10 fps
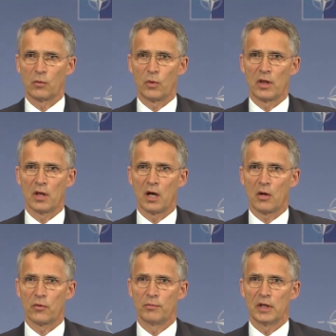when
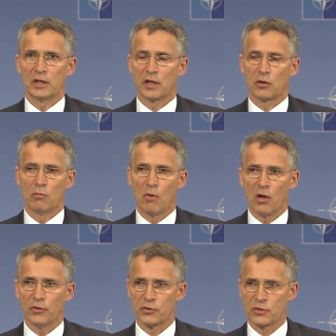our military
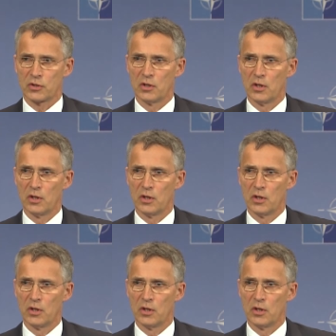commanders